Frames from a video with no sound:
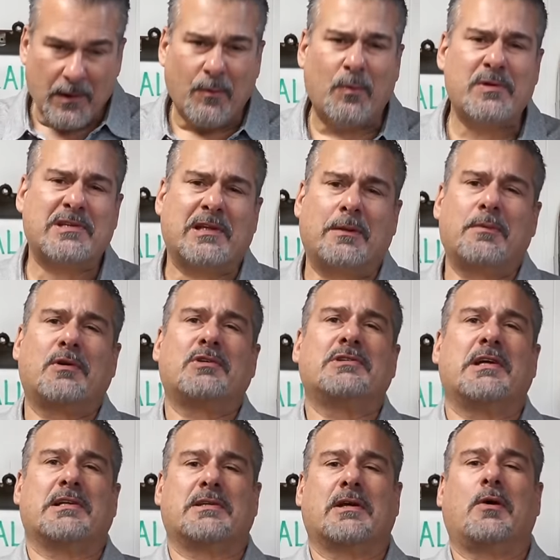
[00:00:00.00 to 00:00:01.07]
We sell them little
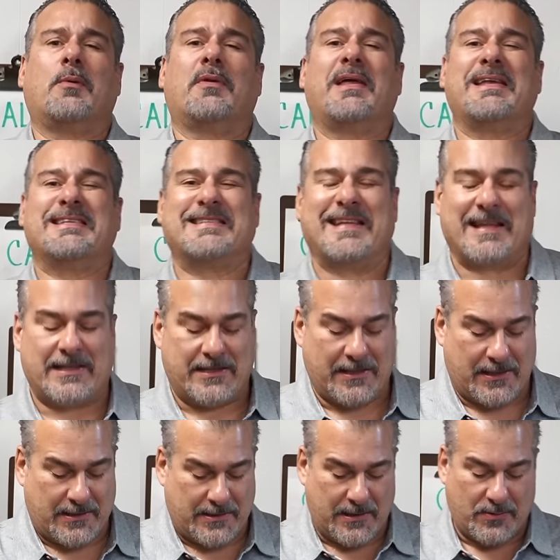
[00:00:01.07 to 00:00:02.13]
sets. They call them nightstand
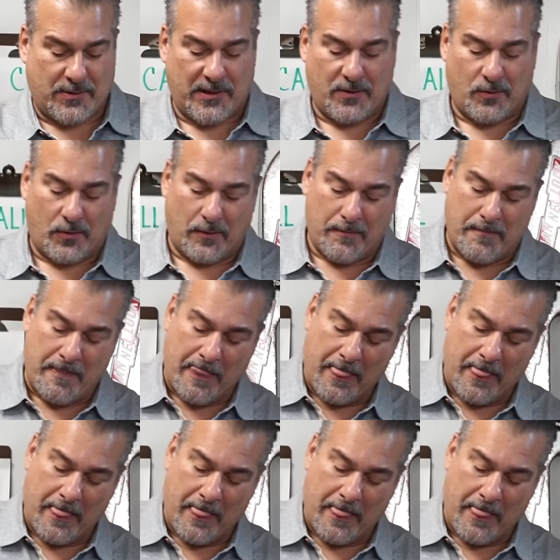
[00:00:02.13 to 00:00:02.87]
sets. That's what I call them.